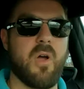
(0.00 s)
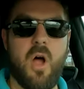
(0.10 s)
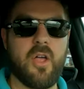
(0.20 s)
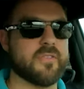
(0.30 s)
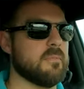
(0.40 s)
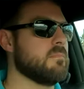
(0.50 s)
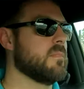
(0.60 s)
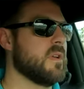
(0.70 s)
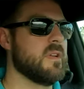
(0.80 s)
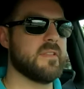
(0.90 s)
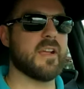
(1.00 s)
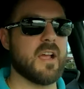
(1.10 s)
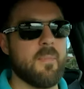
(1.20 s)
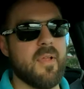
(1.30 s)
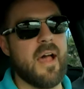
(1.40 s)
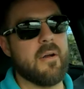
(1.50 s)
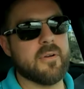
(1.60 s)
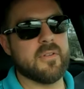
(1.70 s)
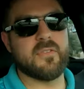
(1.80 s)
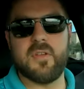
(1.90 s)
Awesome. Take a couple
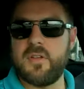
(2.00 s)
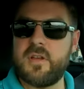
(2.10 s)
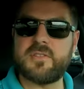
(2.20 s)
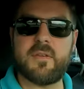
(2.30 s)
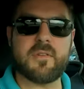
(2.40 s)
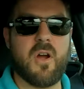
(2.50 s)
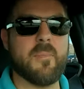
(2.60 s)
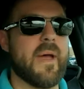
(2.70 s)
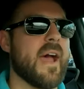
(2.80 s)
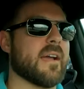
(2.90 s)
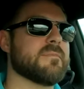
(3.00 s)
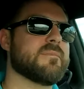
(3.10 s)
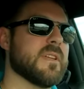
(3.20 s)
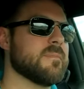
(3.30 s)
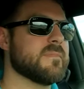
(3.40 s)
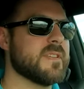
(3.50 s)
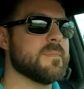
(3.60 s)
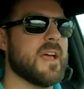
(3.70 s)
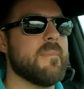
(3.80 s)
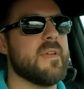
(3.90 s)
hours, shove the car back, some
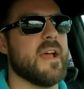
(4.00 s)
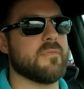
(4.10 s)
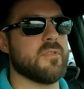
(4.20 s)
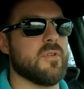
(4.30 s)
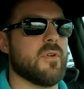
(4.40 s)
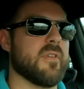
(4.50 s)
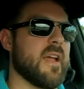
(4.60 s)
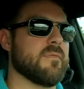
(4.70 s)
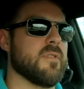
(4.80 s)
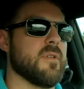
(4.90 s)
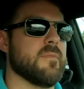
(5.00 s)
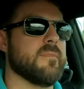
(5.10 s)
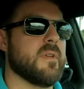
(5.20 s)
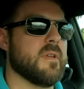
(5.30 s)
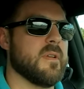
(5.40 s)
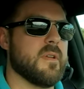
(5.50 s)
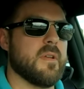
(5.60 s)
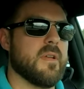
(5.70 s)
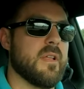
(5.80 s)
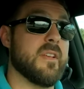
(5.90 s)
sometime mid-afternoon, early
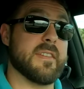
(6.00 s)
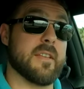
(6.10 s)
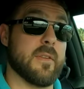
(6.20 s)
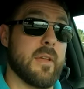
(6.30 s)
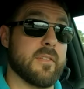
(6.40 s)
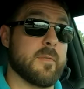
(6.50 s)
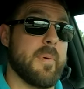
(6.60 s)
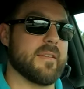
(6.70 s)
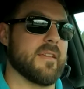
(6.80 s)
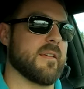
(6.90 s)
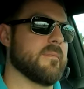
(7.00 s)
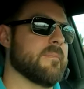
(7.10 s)
afternoon. At least that's what I was expecting.